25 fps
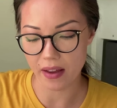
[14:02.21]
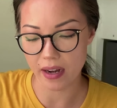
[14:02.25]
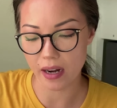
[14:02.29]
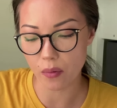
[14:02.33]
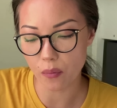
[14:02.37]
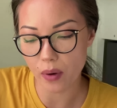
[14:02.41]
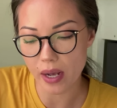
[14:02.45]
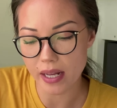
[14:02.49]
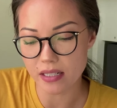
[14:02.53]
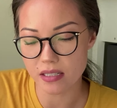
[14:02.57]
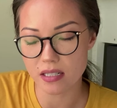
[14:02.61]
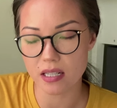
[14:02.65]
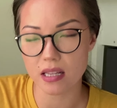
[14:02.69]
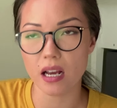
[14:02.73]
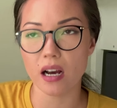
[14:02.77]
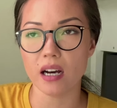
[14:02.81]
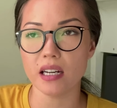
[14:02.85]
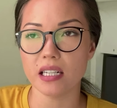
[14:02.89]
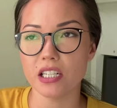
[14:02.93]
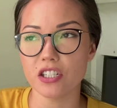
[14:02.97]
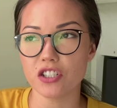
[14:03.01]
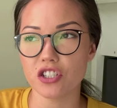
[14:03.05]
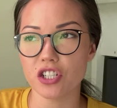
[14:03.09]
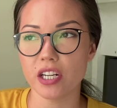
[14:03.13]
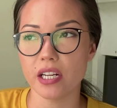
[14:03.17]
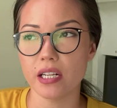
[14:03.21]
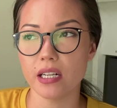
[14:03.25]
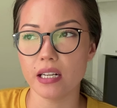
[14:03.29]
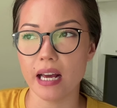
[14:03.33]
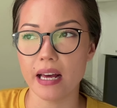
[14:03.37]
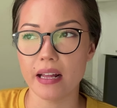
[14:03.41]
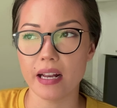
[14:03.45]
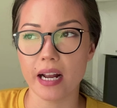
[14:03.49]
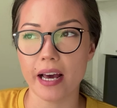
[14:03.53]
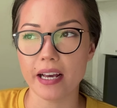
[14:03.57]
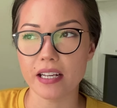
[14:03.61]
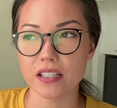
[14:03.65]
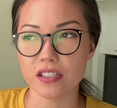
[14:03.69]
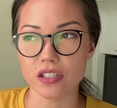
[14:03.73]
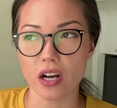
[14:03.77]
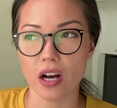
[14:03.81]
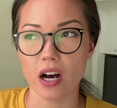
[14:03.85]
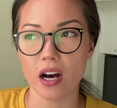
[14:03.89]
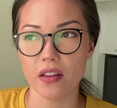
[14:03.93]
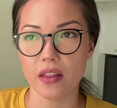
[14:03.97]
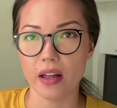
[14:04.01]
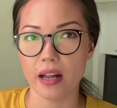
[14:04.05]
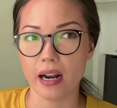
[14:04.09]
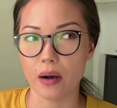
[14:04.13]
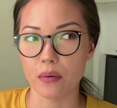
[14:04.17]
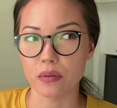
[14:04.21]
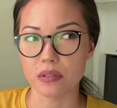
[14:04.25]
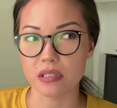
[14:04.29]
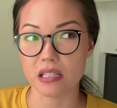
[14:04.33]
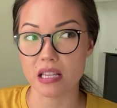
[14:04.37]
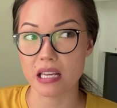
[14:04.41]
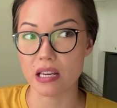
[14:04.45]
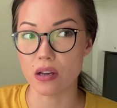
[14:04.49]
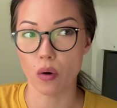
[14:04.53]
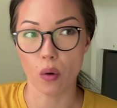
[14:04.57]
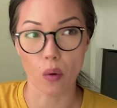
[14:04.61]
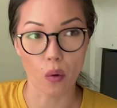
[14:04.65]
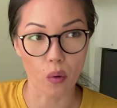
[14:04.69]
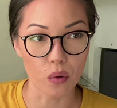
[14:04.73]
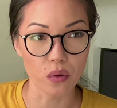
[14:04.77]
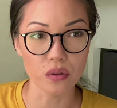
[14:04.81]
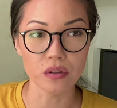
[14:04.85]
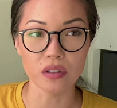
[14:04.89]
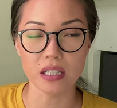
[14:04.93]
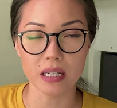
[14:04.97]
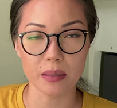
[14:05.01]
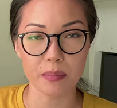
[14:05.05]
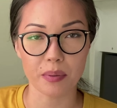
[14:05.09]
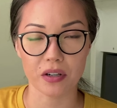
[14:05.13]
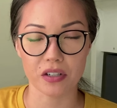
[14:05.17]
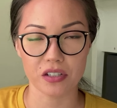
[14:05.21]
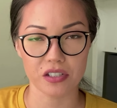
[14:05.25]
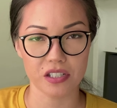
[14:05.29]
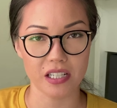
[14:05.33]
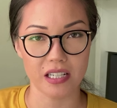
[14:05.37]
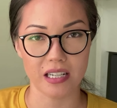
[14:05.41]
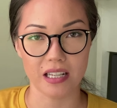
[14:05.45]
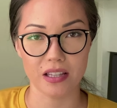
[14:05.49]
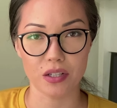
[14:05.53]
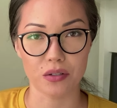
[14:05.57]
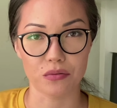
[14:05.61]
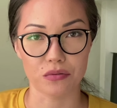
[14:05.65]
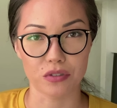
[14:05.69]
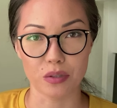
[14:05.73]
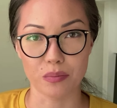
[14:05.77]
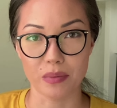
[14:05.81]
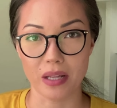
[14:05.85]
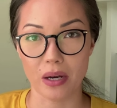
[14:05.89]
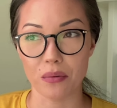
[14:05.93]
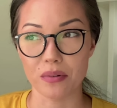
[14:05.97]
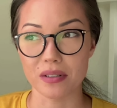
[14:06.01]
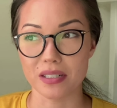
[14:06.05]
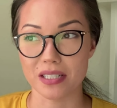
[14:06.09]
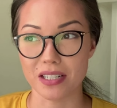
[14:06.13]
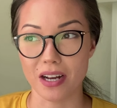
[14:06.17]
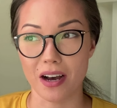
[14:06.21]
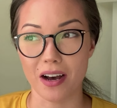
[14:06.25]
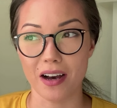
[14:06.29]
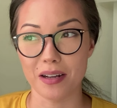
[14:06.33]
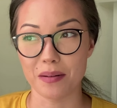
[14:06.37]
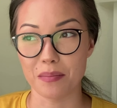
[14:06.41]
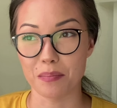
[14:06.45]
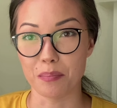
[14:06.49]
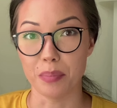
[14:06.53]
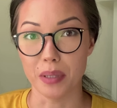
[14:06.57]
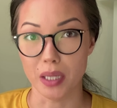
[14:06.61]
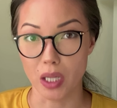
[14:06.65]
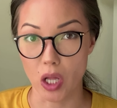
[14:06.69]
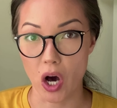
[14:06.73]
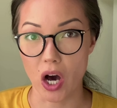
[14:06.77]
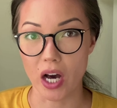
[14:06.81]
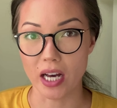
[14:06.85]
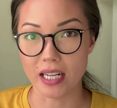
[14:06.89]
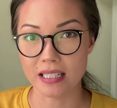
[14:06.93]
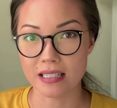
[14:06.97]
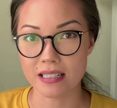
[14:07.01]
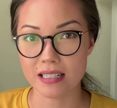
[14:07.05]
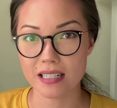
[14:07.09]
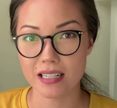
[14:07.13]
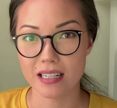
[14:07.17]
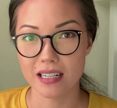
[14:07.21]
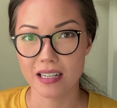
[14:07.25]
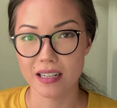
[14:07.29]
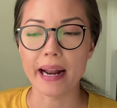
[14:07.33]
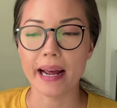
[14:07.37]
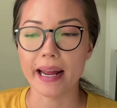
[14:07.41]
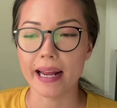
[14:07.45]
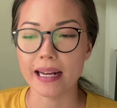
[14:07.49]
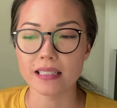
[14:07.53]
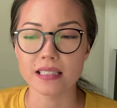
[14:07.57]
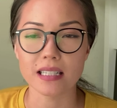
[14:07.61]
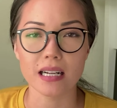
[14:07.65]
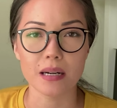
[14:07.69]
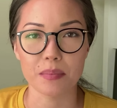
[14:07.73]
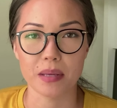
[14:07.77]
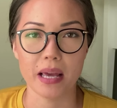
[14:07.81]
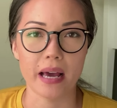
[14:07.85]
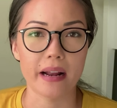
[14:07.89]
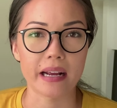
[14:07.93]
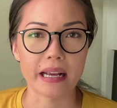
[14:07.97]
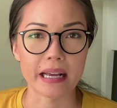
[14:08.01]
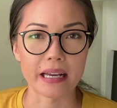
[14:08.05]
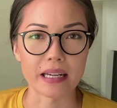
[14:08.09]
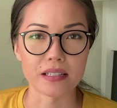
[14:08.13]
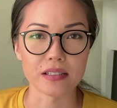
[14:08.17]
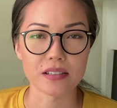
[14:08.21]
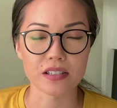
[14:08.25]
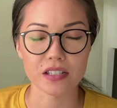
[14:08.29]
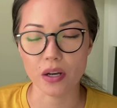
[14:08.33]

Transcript: then I went to the audition and I saw that I was the only person in the room that was not blonde, and I ended up getting it.